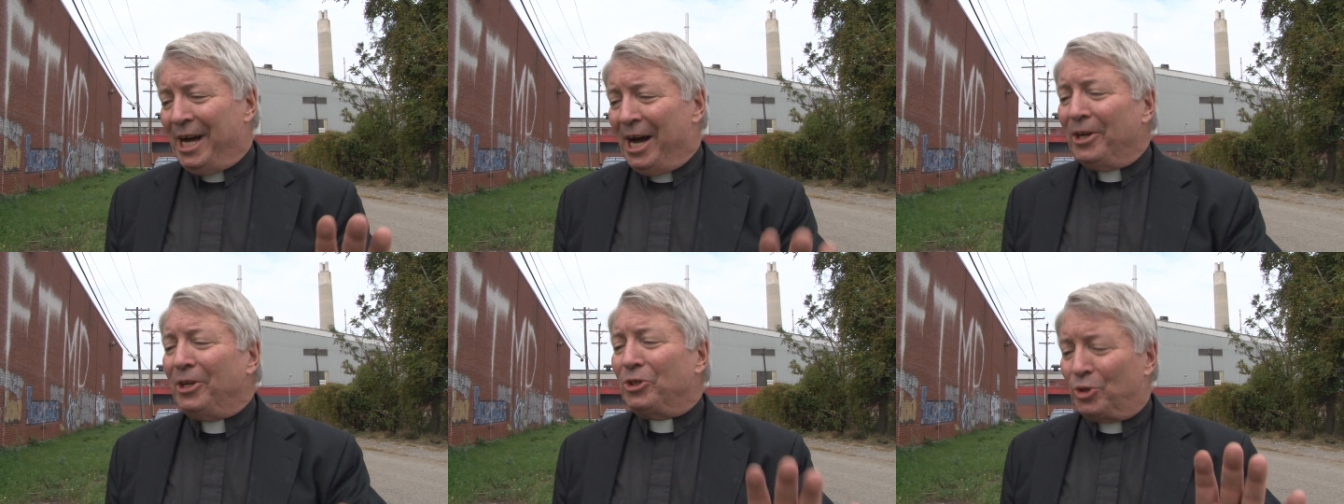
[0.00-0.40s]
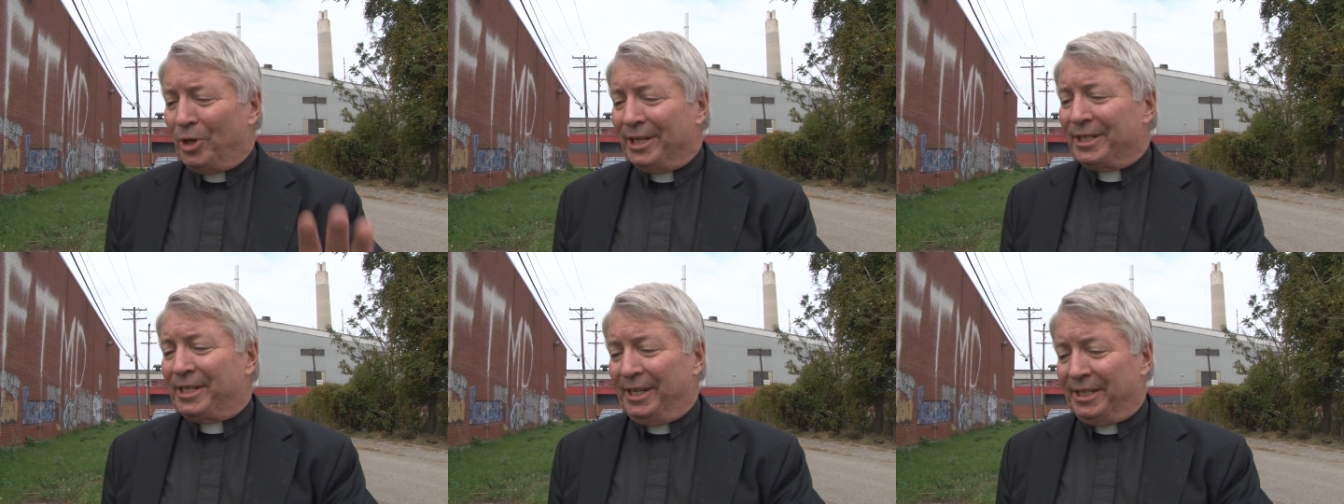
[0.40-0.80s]
How do you
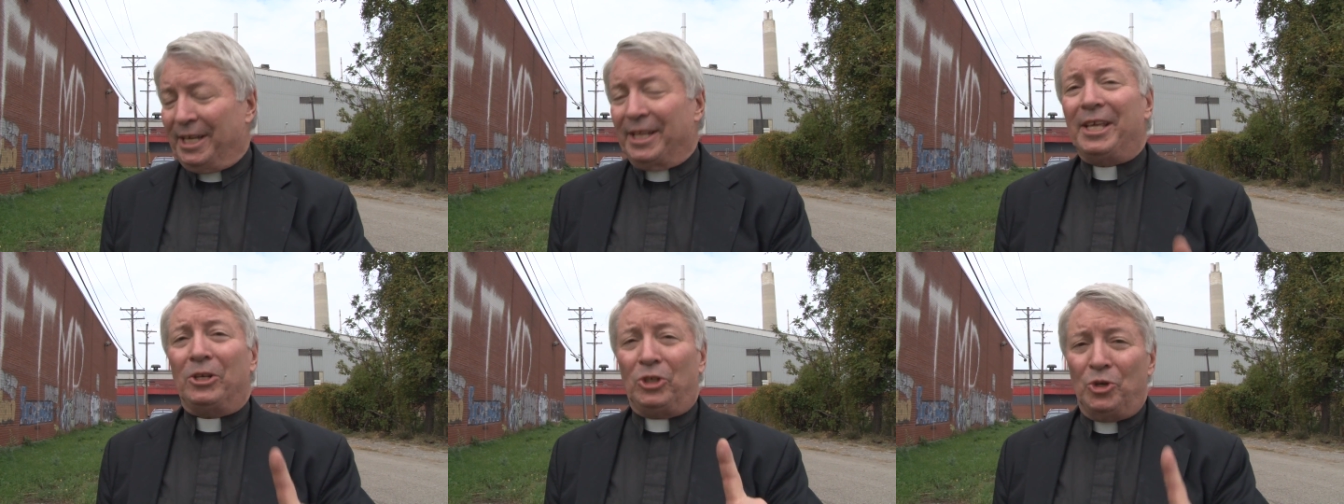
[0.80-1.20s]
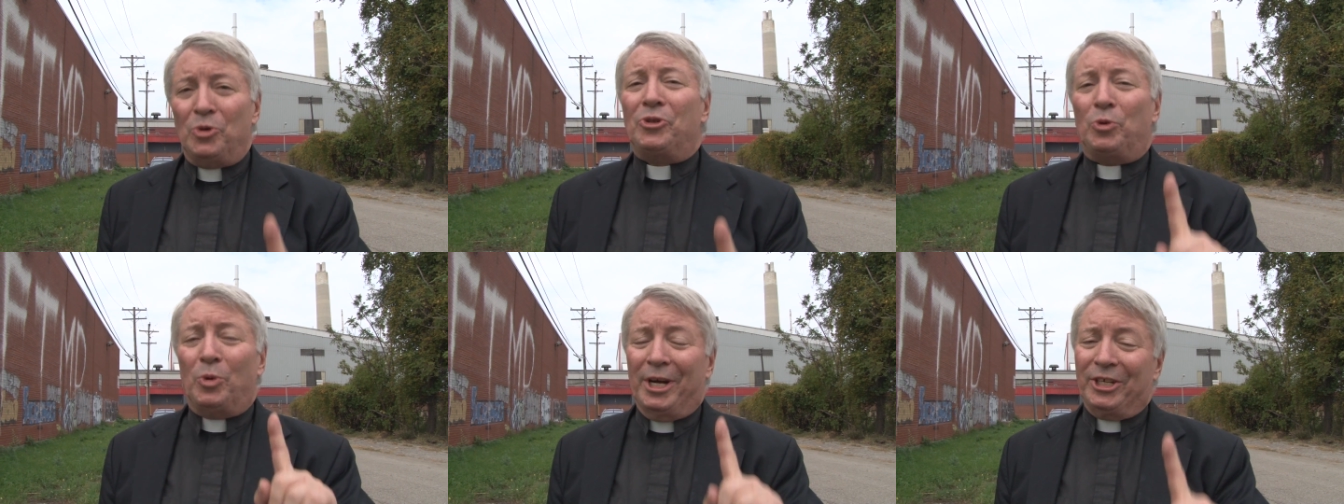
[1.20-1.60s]
trust things? I think two
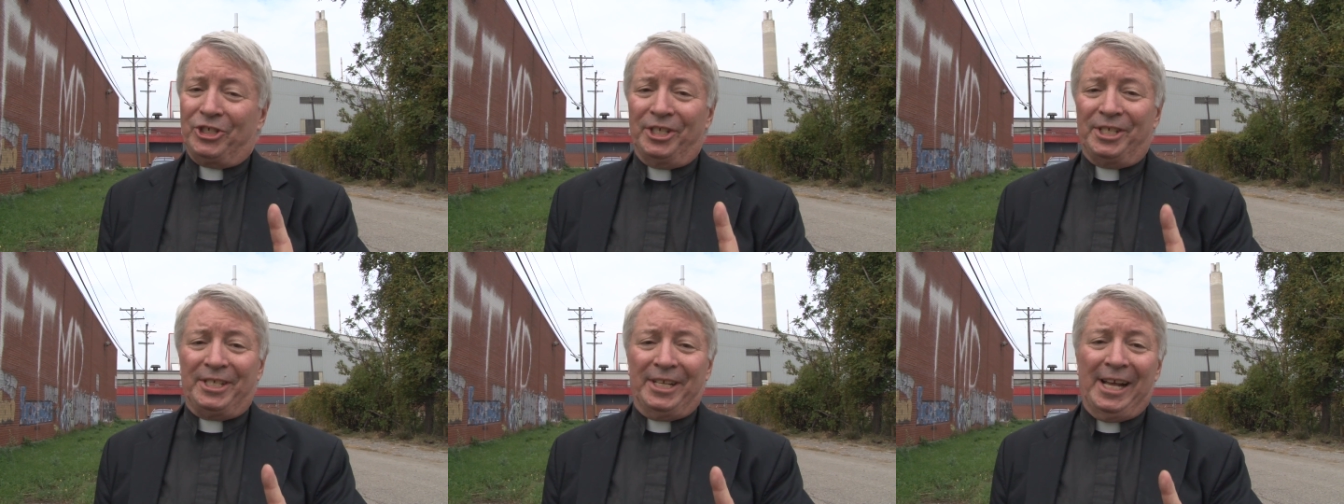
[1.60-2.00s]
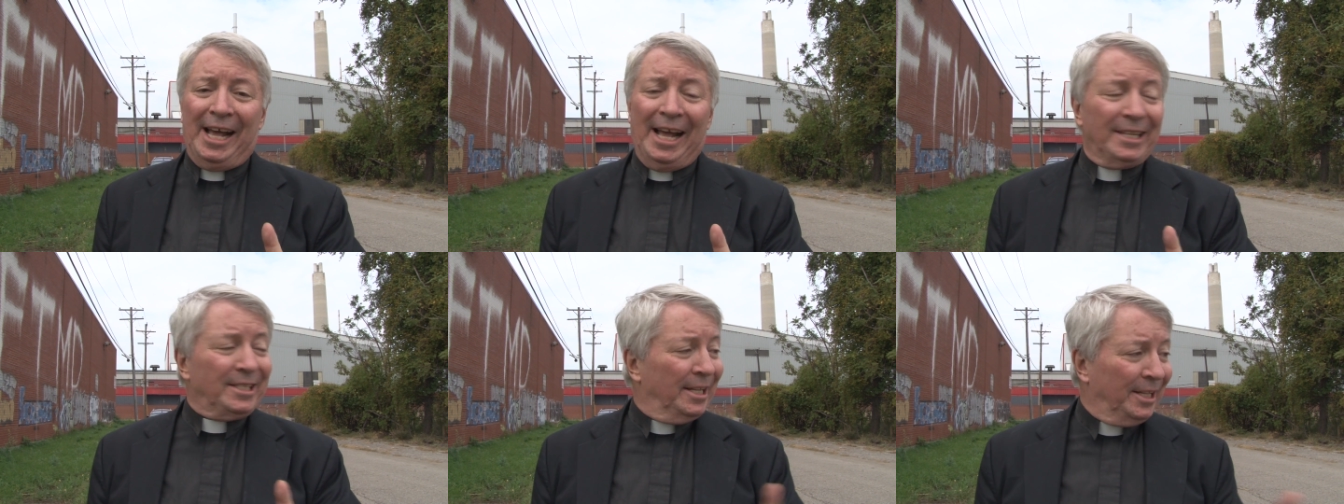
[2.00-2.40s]
questions to
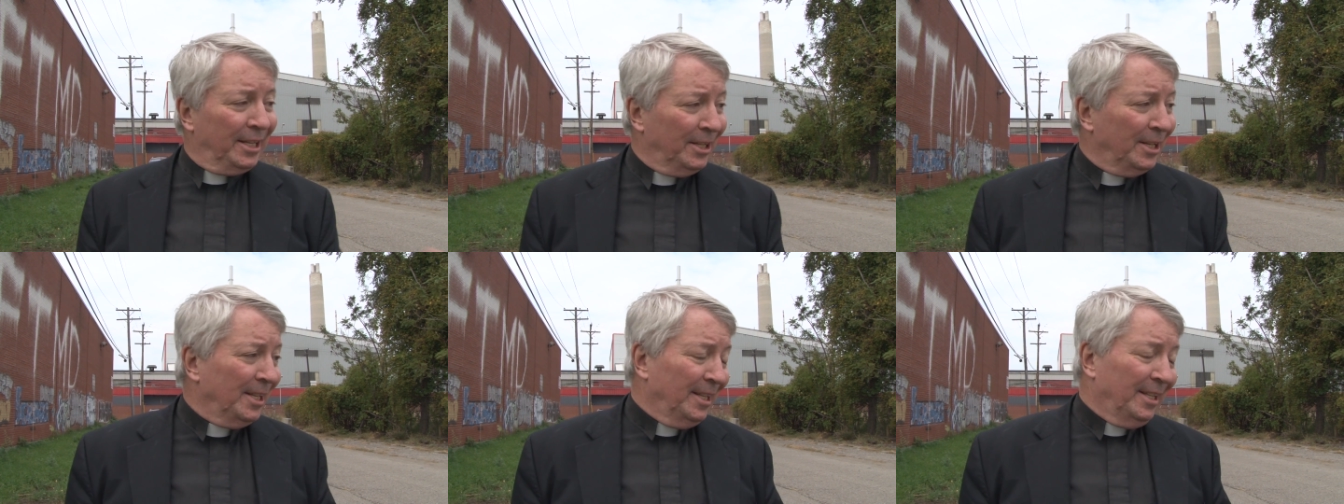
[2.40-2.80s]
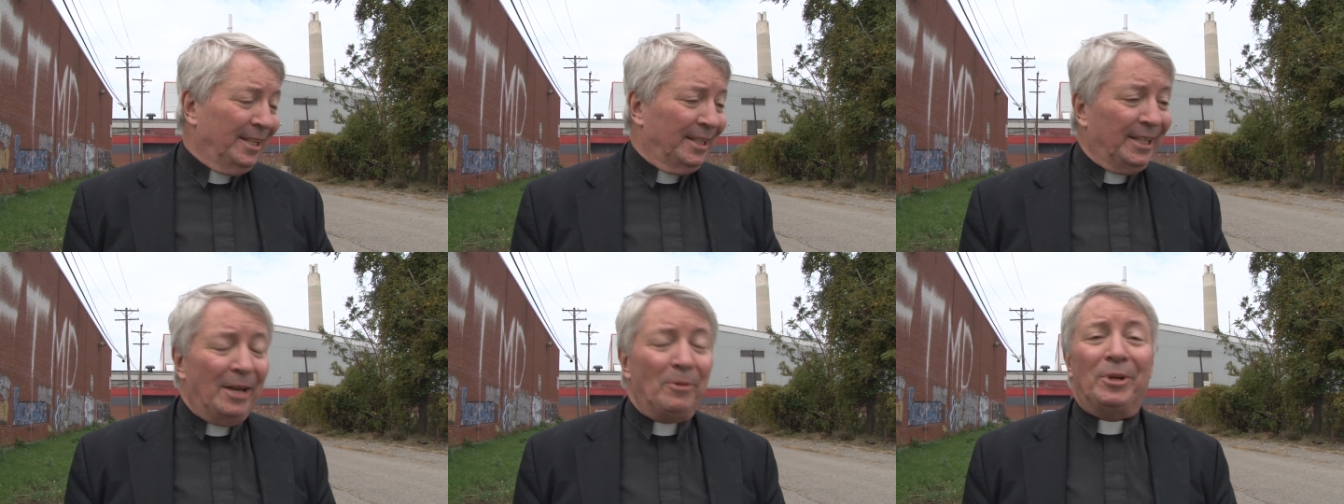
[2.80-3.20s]
ask. I think
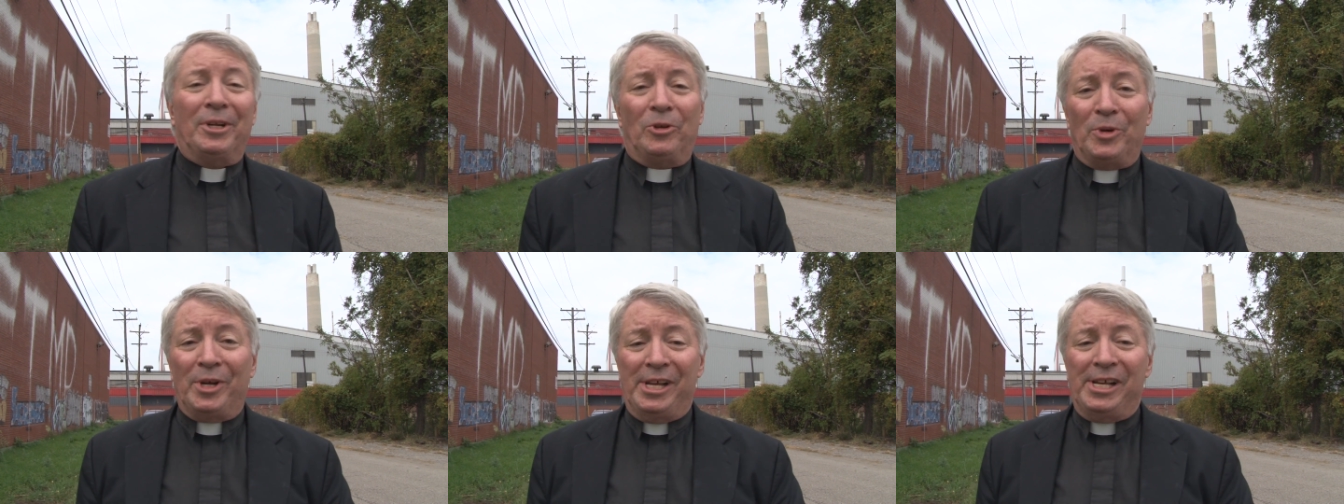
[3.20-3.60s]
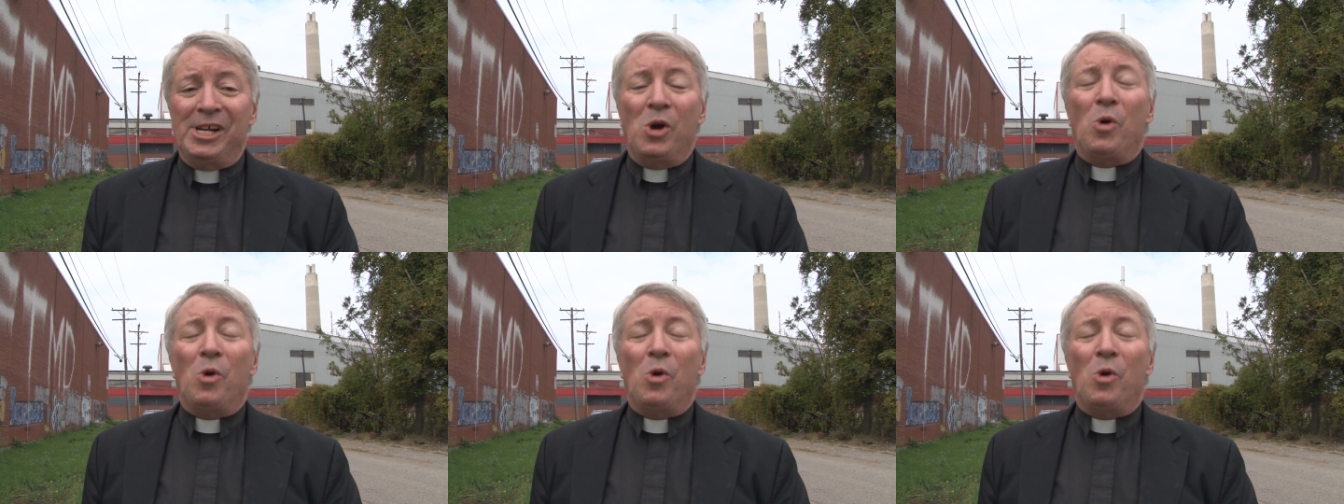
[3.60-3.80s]
Lane would agree.